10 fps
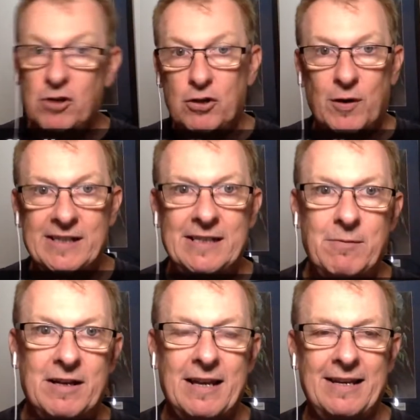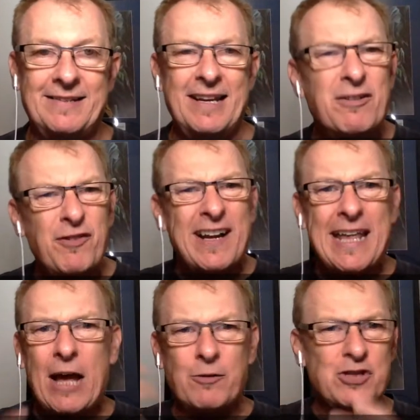good crazy, but it's, it's
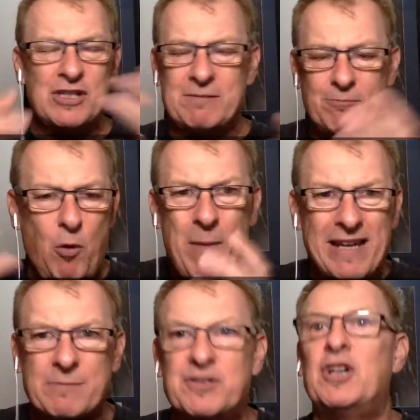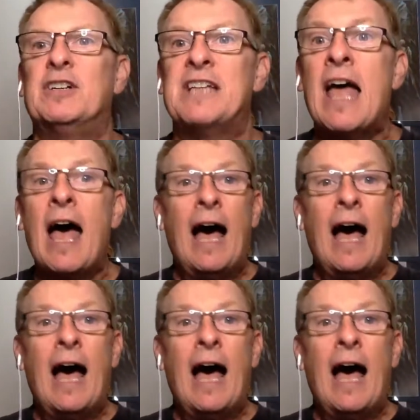funny how just momentum starts.